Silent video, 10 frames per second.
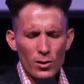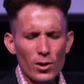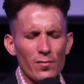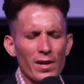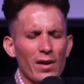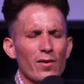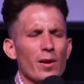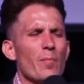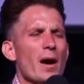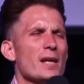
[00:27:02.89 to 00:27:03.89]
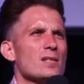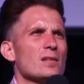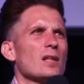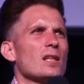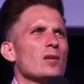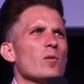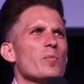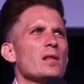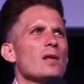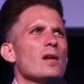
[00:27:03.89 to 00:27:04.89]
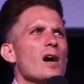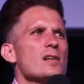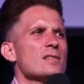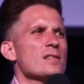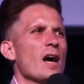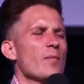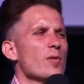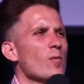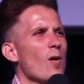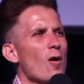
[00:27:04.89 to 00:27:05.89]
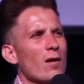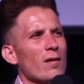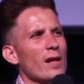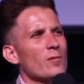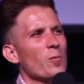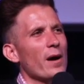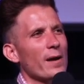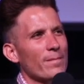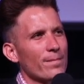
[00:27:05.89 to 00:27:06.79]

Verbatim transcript: have never imagined that it will be the last time you walk that way.